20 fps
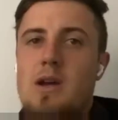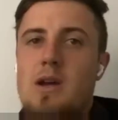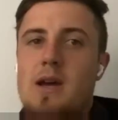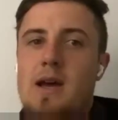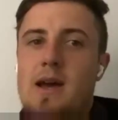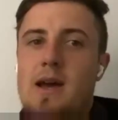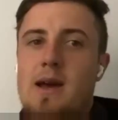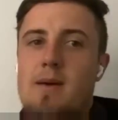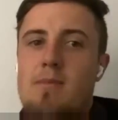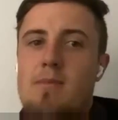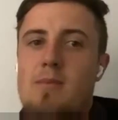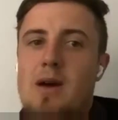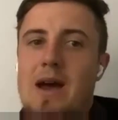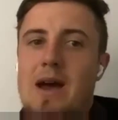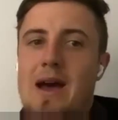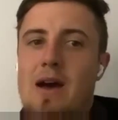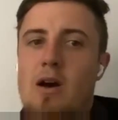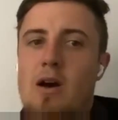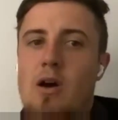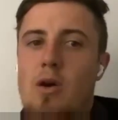
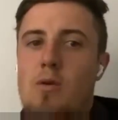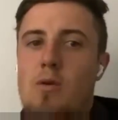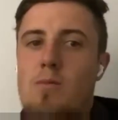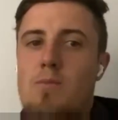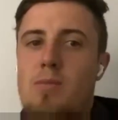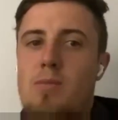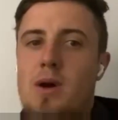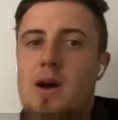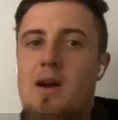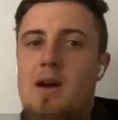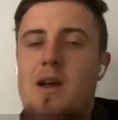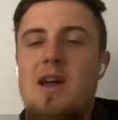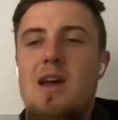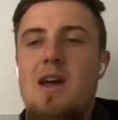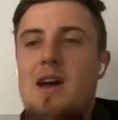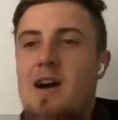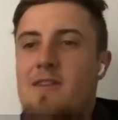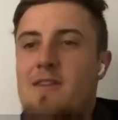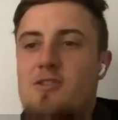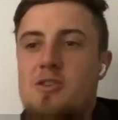at home, but
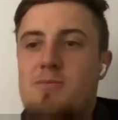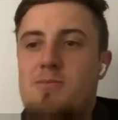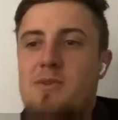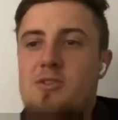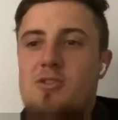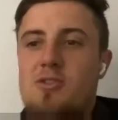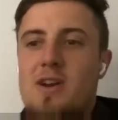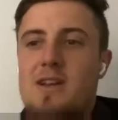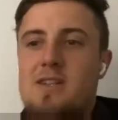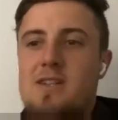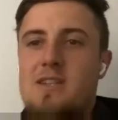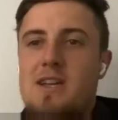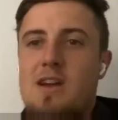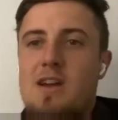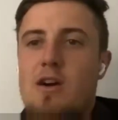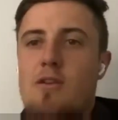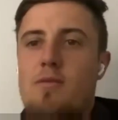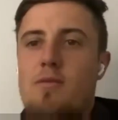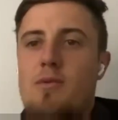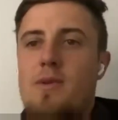I've just been trying to tick
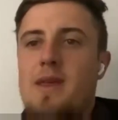over